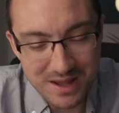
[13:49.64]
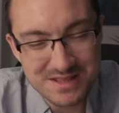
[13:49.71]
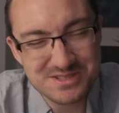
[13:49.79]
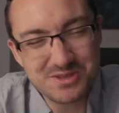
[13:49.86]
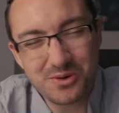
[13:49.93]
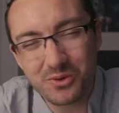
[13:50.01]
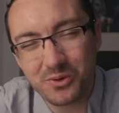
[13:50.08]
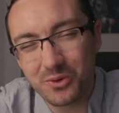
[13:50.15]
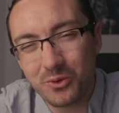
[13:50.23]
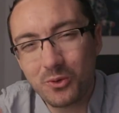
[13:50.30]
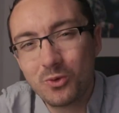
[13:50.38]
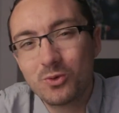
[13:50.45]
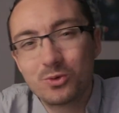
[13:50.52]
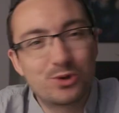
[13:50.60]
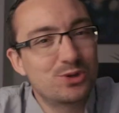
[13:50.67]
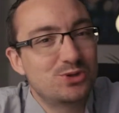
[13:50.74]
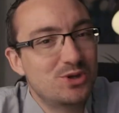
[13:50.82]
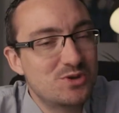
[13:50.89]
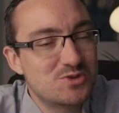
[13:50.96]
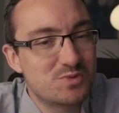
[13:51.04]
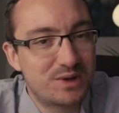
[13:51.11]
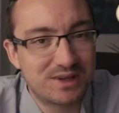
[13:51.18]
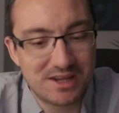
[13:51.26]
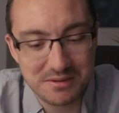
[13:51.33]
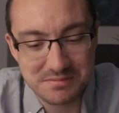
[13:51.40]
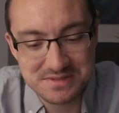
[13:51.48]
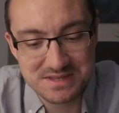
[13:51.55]
it's not all good news when it
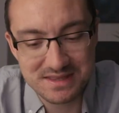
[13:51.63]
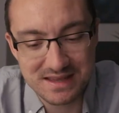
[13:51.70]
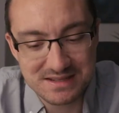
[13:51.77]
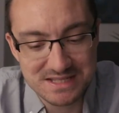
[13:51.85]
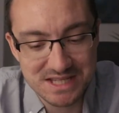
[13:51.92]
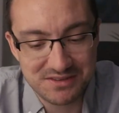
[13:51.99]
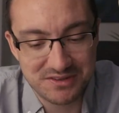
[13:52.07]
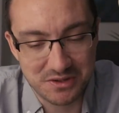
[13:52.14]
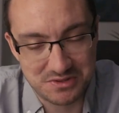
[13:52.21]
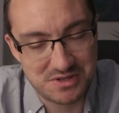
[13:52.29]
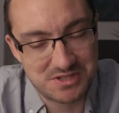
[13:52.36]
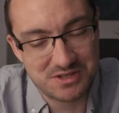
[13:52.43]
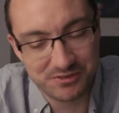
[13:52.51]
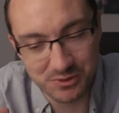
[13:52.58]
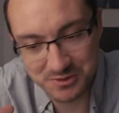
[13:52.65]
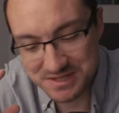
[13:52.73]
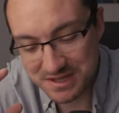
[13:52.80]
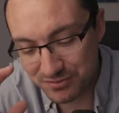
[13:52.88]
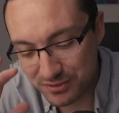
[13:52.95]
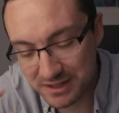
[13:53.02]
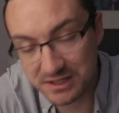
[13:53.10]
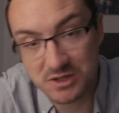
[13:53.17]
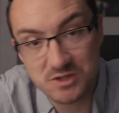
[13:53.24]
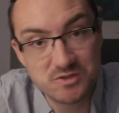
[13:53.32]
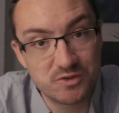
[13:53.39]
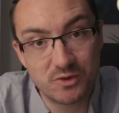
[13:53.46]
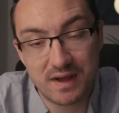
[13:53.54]
comes to the ND filters. Of course, they're really
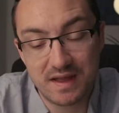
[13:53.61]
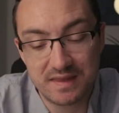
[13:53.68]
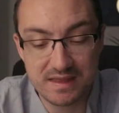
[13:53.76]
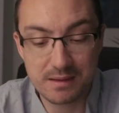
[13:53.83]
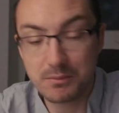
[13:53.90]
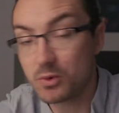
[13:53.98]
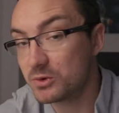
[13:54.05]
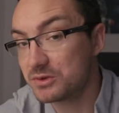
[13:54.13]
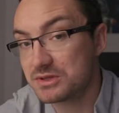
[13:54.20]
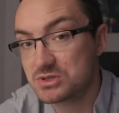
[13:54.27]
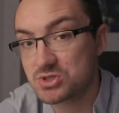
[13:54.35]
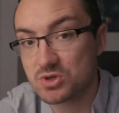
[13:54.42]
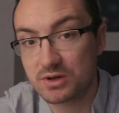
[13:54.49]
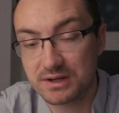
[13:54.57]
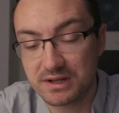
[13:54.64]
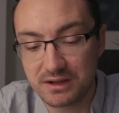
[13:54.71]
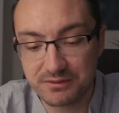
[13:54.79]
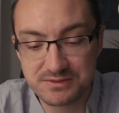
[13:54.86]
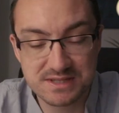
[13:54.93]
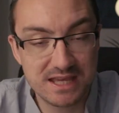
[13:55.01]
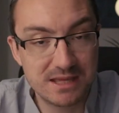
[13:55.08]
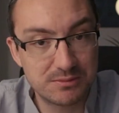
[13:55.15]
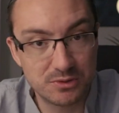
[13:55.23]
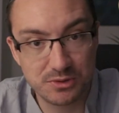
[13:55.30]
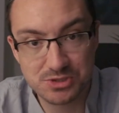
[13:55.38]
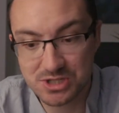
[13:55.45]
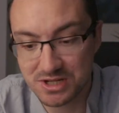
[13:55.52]
useful and they're more than strong enough to keep
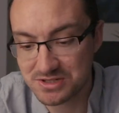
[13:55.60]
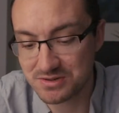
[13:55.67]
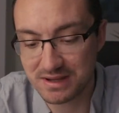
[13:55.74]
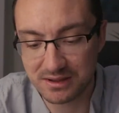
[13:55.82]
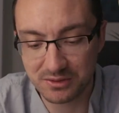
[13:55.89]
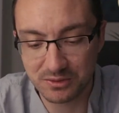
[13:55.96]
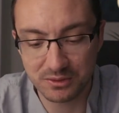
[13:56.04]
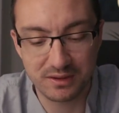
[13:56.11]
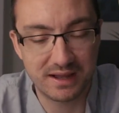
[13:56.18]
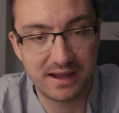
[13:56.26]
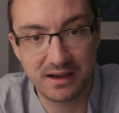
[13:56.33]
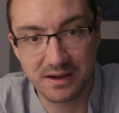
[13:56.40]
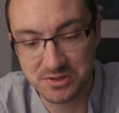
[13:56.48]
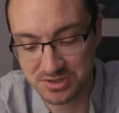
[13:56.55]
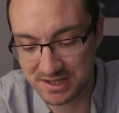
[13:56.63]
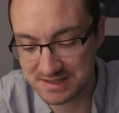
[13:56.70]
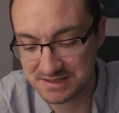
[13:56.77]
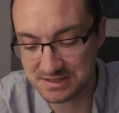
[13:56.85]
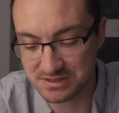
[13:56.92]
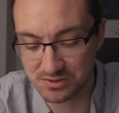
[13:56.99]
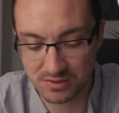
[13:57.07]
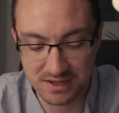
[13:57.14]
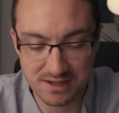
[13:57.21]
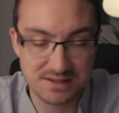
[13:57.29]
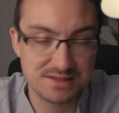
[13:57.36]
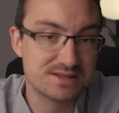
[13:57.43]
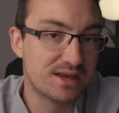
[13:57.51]
your shutter angle at 180
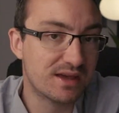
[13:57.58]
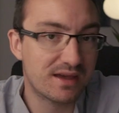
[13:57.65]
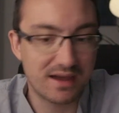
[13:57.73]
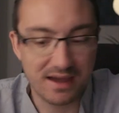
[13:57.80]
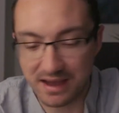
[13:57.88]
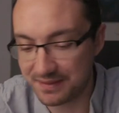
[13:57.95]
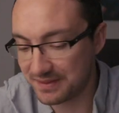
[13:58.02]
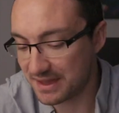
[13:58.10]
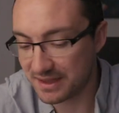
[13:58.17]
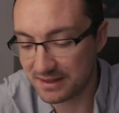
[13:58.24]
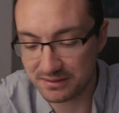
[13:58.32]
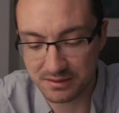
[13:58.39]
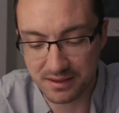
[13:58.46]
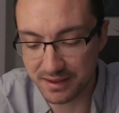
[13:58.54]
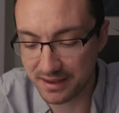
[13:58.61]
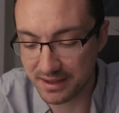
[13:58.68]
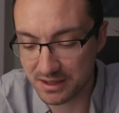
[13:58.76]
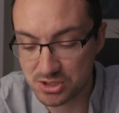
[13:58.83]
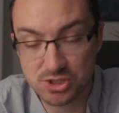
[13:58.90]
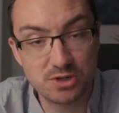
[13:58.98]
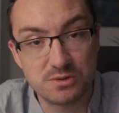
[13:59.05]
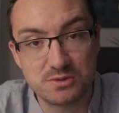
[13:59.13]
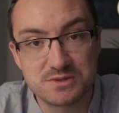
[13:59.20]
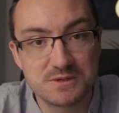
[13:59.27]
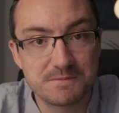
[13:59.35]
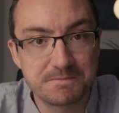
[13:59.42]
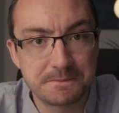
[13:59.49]
degrees and then
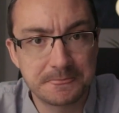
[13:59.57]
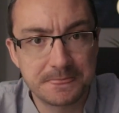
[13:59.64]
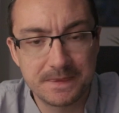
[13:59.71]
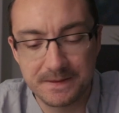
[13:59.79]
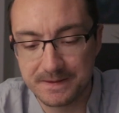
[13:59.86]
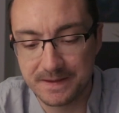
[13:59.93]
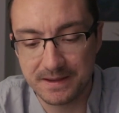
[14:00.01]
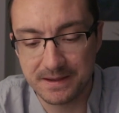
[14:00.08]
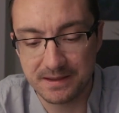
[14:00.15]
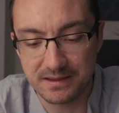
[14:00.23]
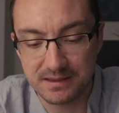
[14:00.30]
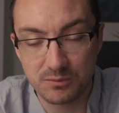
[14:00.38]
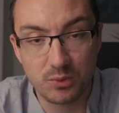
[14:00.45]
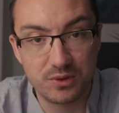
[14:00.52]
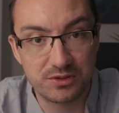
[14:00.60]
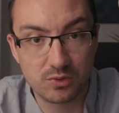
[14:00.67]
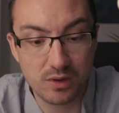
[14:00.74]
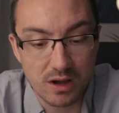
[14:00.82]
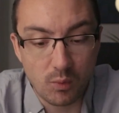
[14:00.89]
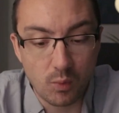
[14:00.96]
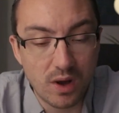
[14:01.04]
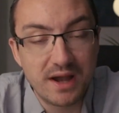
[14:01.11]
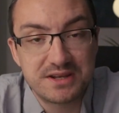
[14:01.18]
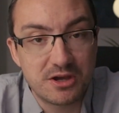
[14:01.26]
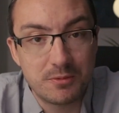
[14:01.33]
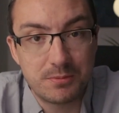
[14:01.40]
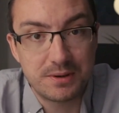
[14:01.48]
shoot with quite a
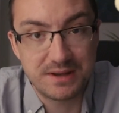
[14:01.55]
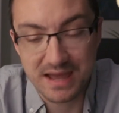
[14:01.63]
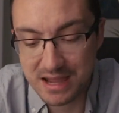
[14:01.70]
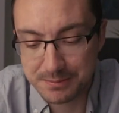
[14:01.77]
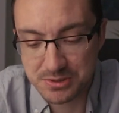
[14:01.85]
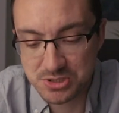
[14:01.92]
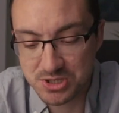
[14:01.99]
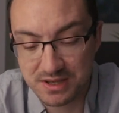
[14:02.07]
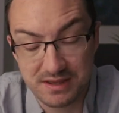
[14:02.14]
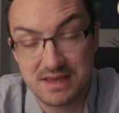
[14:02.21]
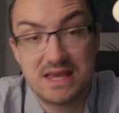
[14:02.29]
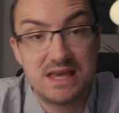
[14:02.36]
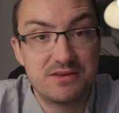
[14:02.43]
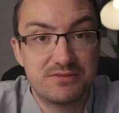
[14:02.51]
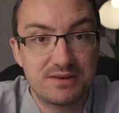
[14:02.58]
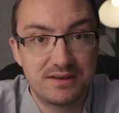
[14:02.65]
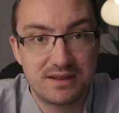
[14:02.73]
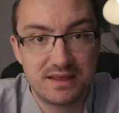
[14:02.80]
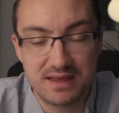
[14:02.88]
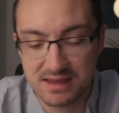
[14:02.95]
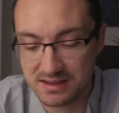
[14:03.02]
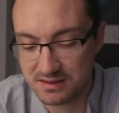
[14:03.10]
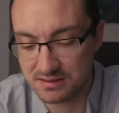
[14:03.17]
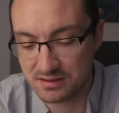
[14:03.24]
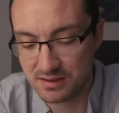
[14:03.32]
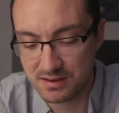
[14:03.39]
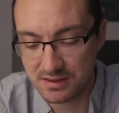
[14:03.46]
wide open aperture even
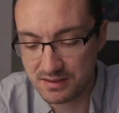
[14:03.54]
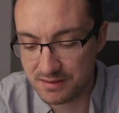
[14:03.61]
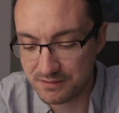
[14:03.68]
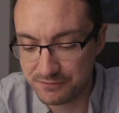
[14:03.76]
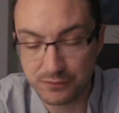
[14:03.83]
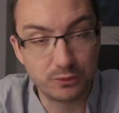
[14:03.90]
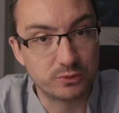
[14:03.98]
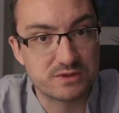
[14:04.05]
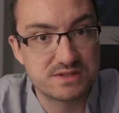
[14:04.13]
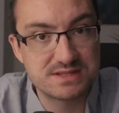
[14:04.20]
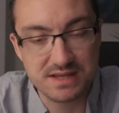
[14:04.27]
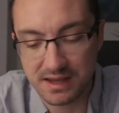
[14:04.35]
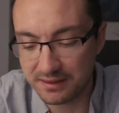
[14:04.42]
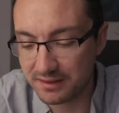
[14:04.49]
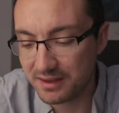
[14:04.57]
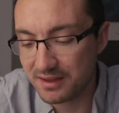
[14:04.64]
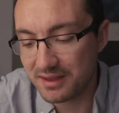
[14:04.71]
in full sun.